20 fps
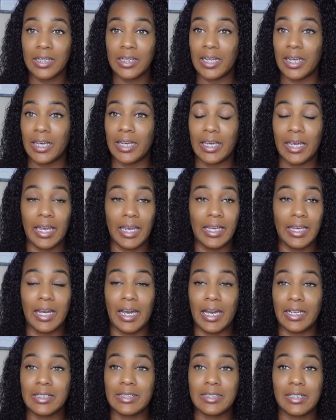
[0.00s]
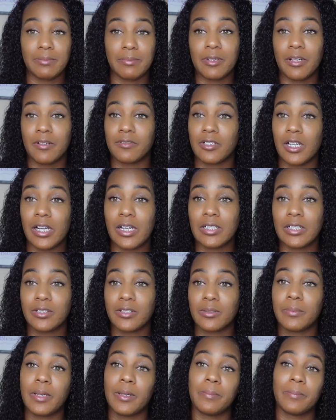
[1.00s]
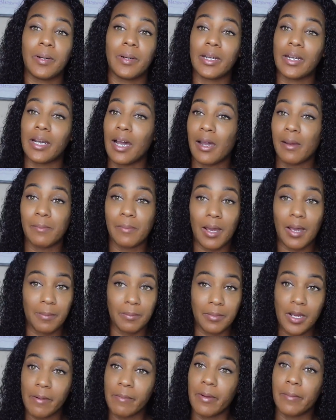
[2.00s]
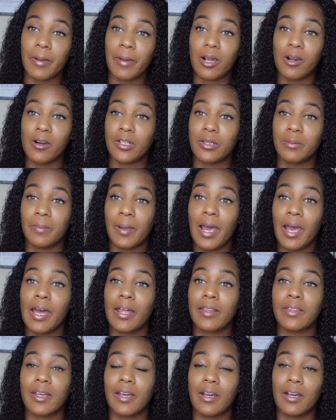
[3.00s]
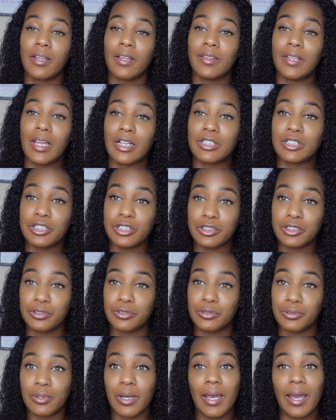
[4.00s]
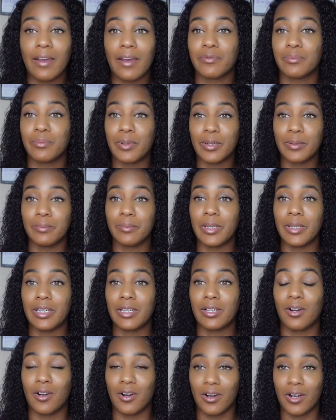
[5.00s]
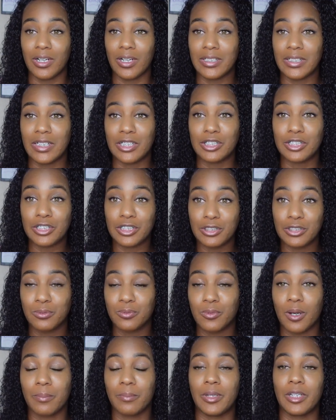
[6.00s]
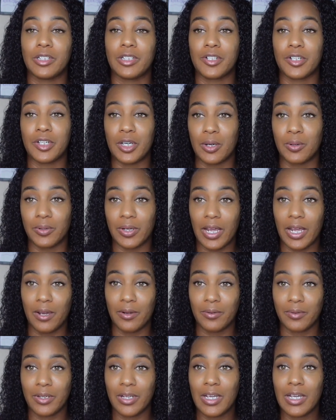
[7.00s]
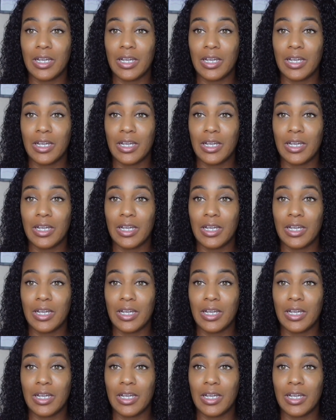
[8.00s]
Like, hey, I stepped off track a little bit, but I'm coming back on the path that you have put me on, that you want me to go down.